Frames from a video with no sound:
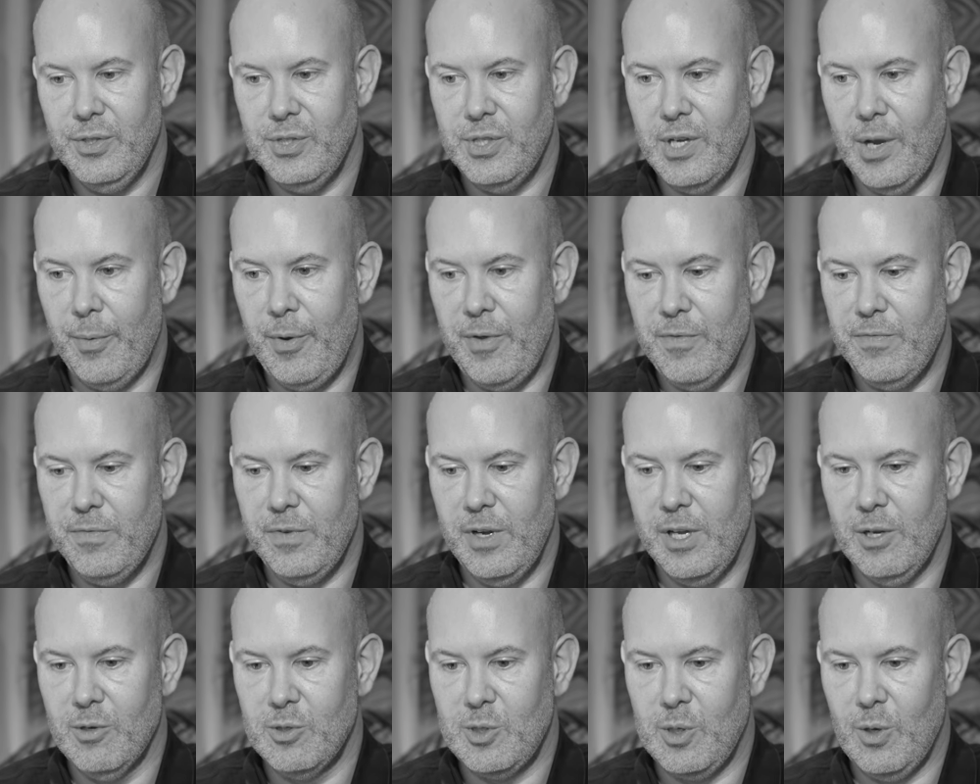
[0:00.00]
so it
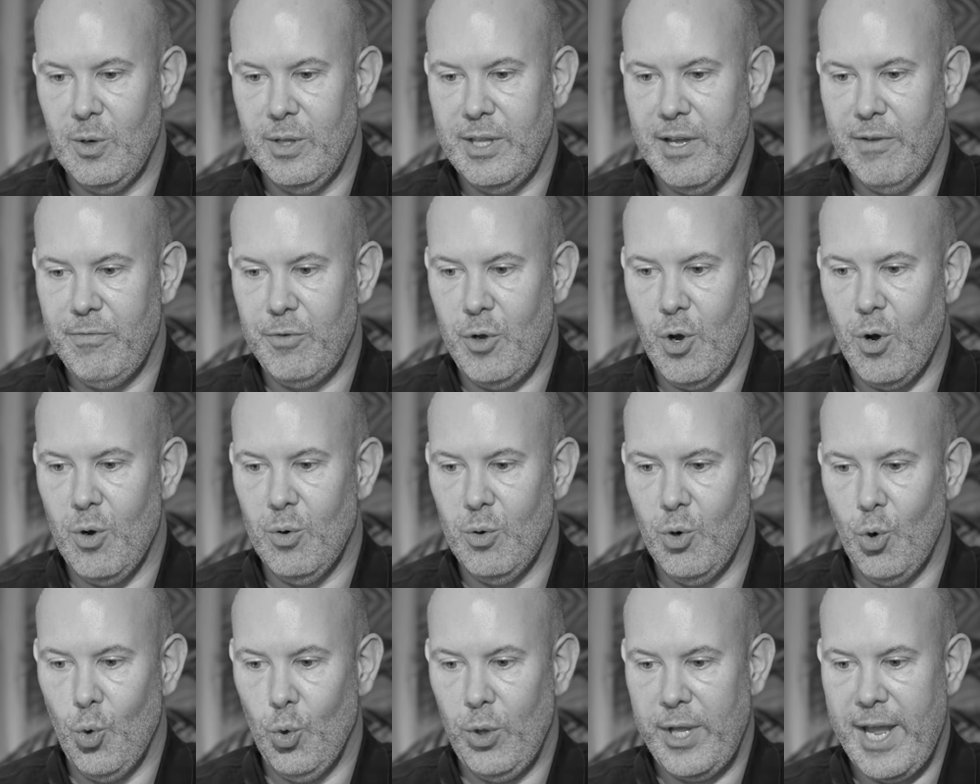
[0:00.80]
feels like they've
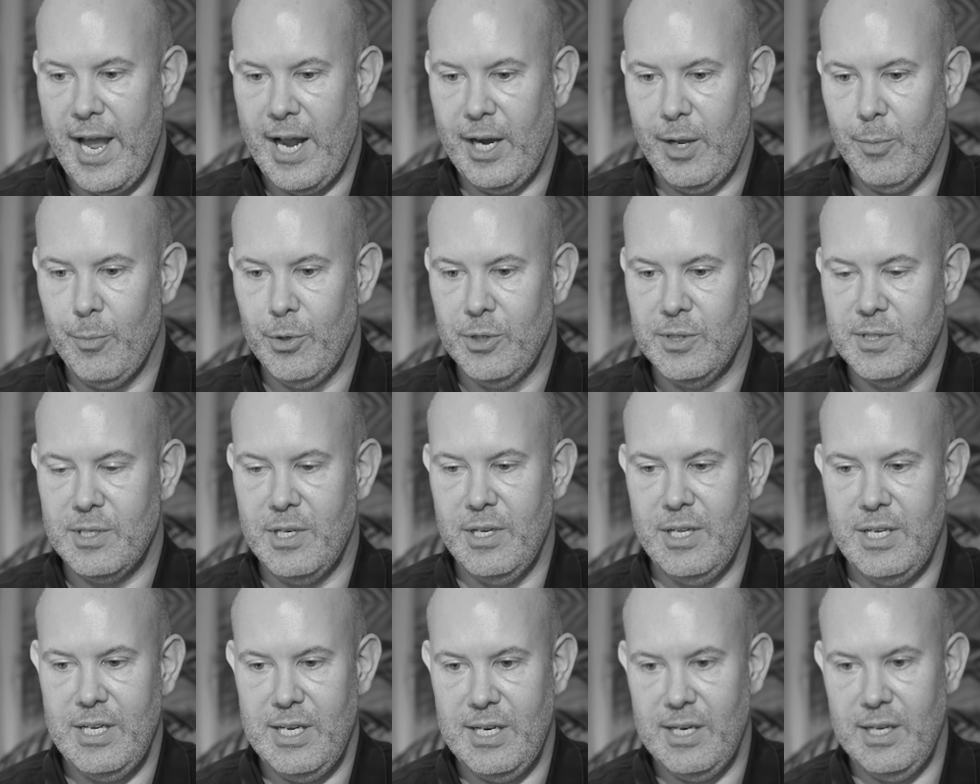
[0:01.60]
got all the elements
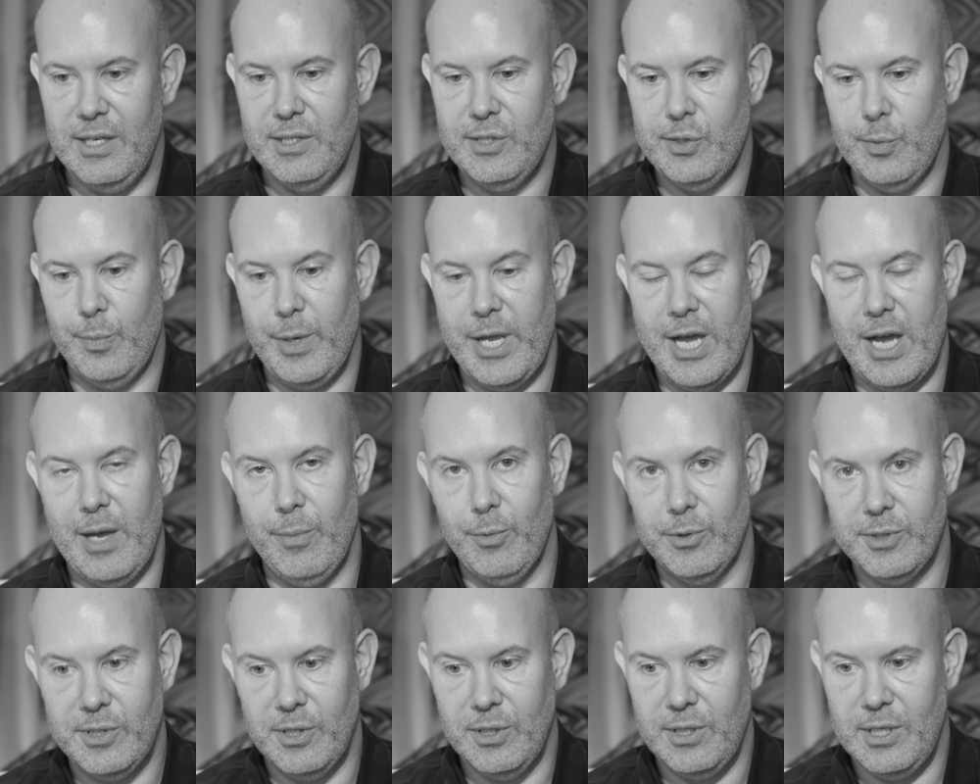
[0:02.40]
needed to be
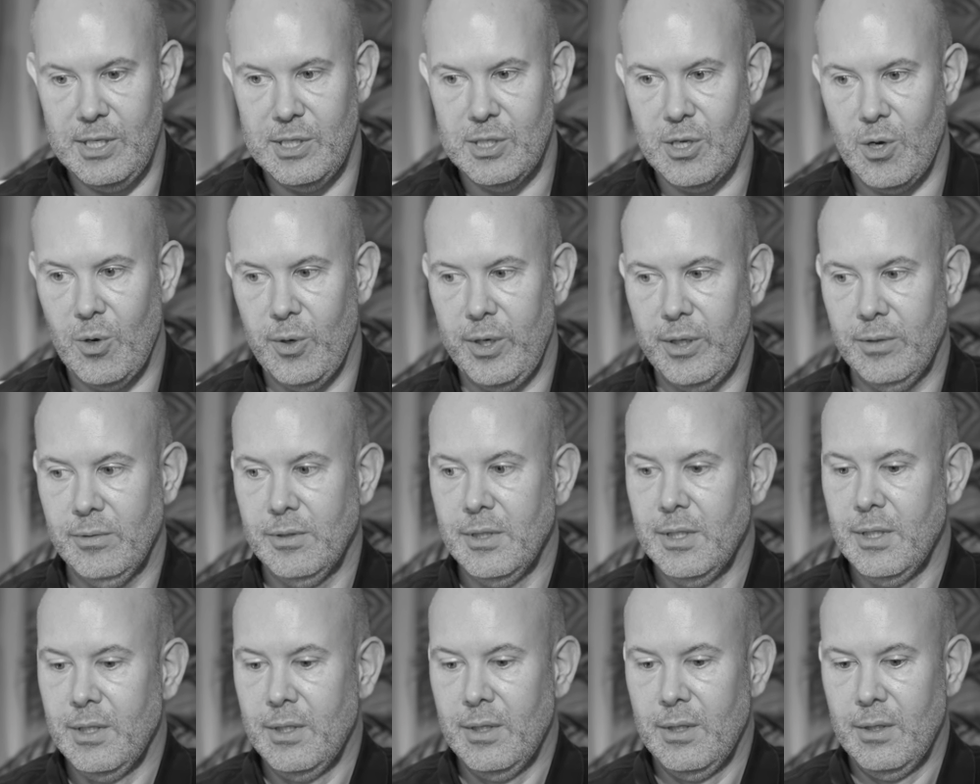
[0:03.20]
able to design
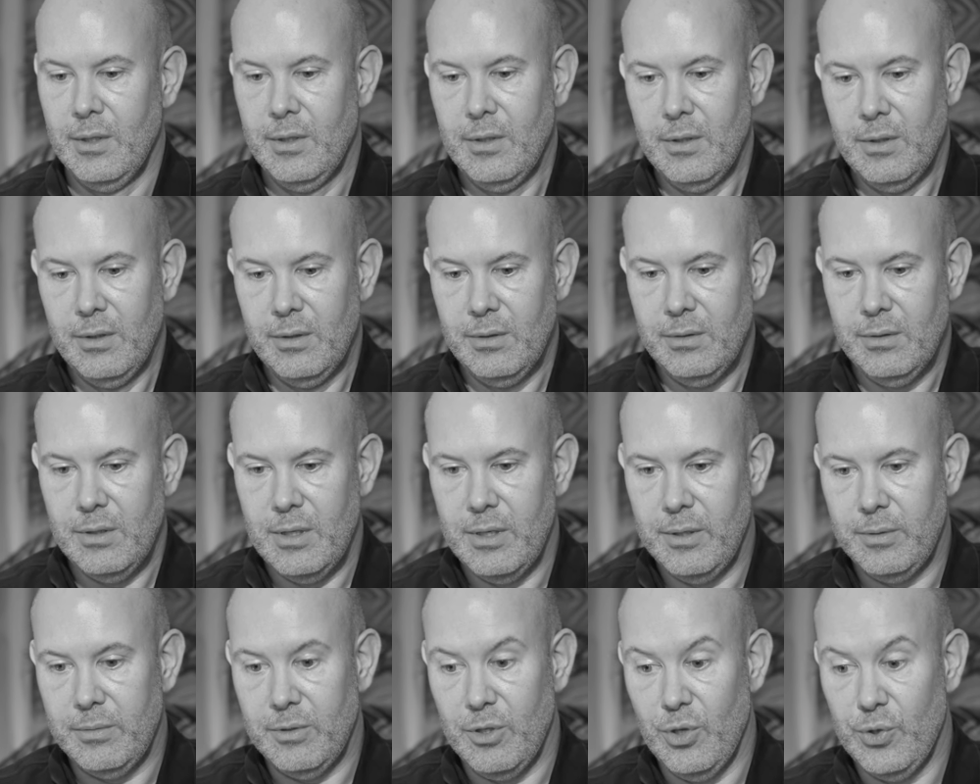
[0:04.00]

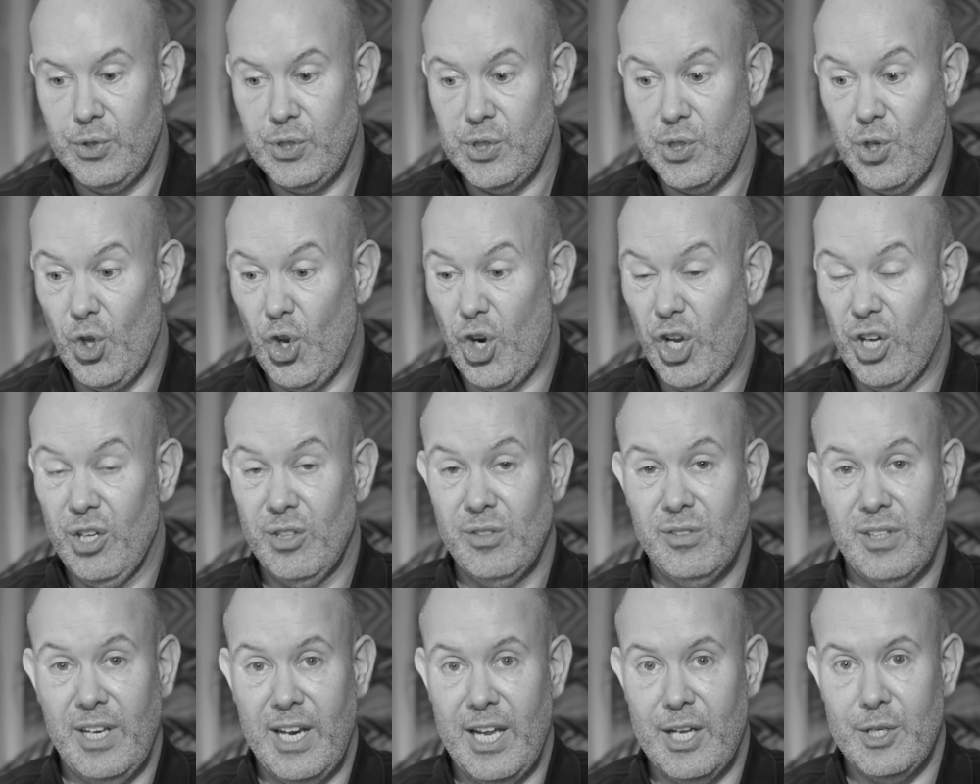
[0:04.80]
a stunner,
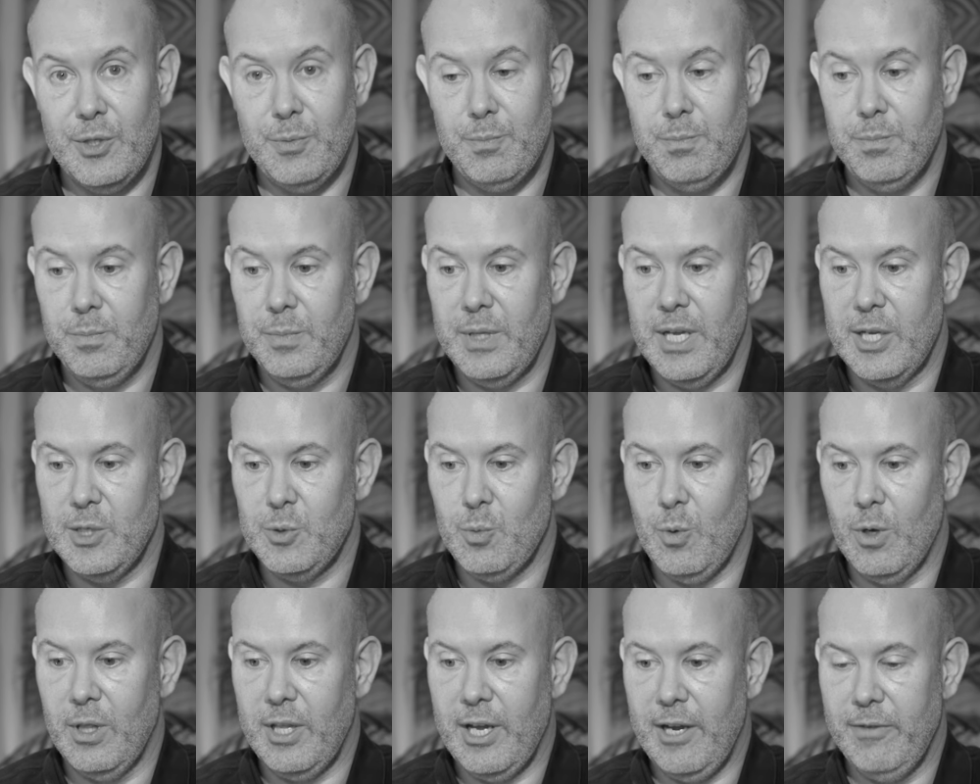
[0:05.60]
and
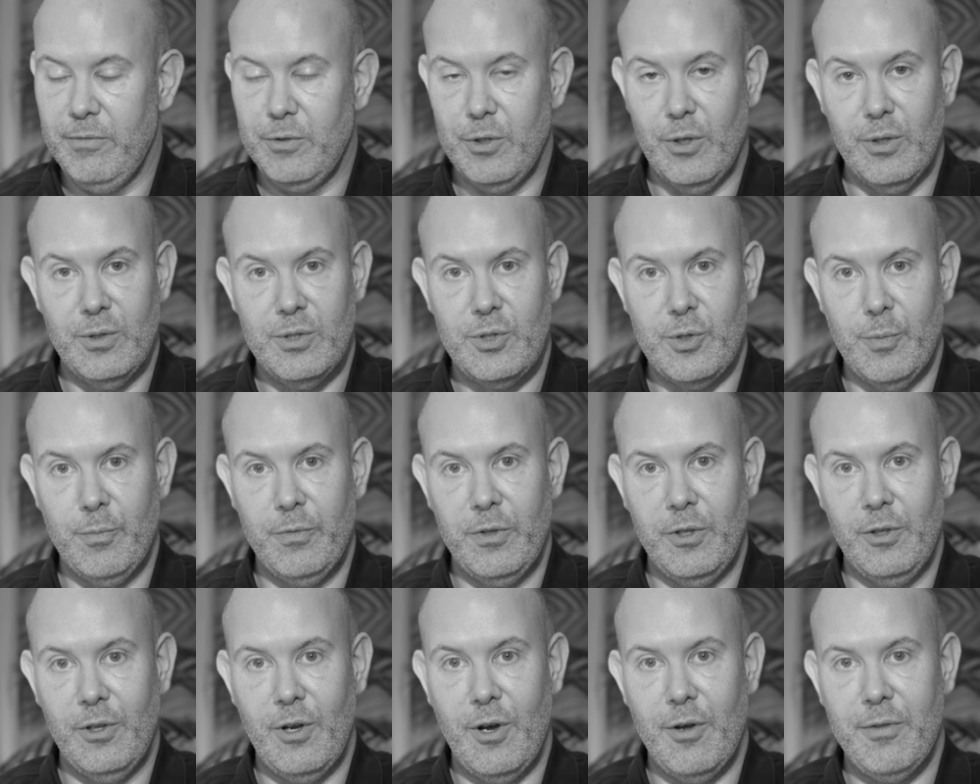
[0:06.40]
that's what they've done,
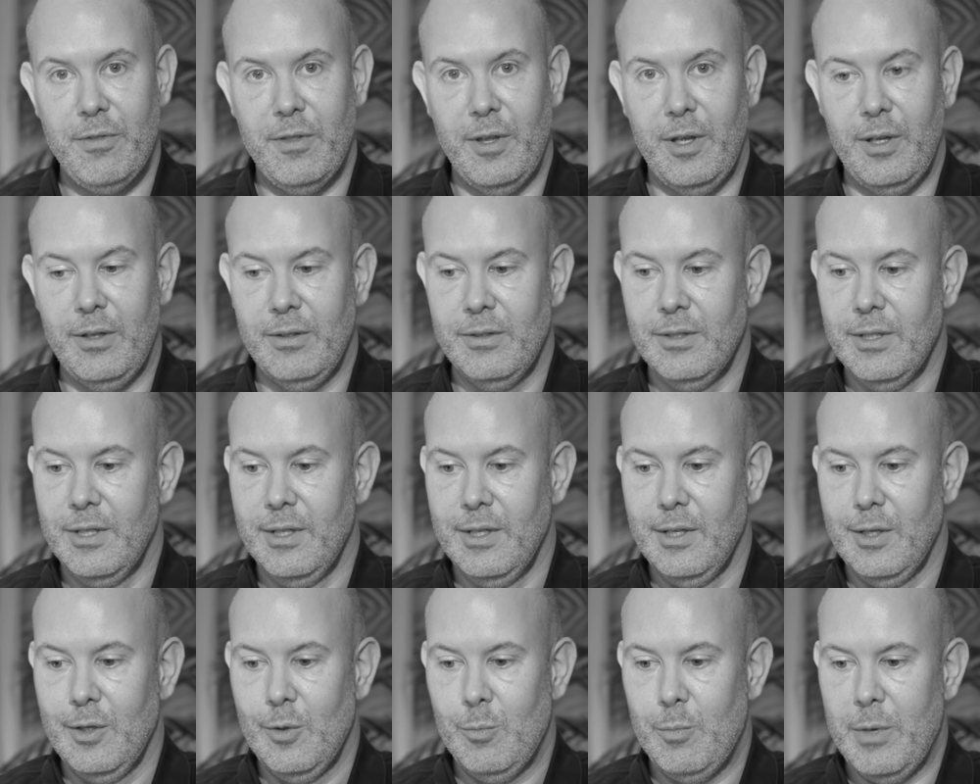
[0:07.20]
something that I think
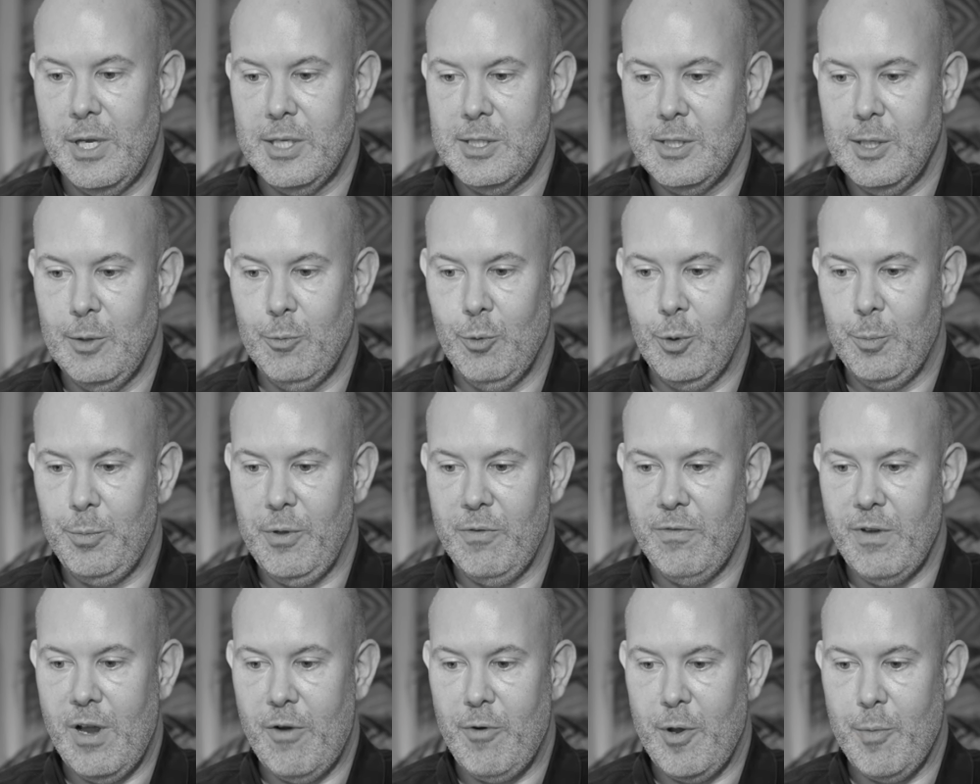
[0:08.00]
Messi would
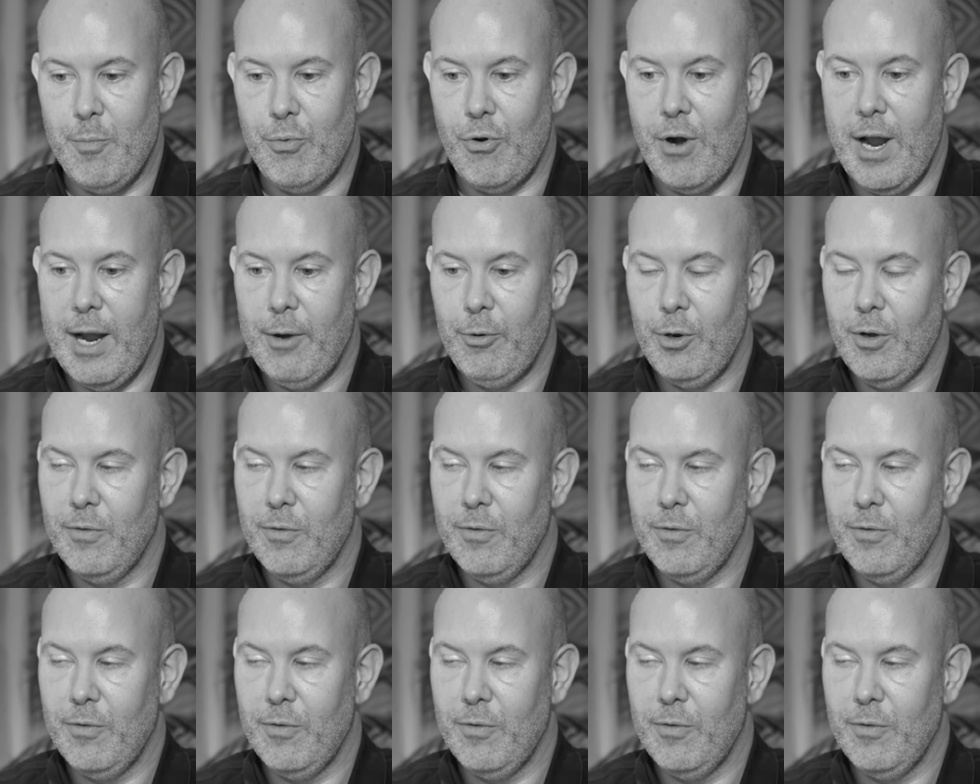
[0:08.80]
be very proud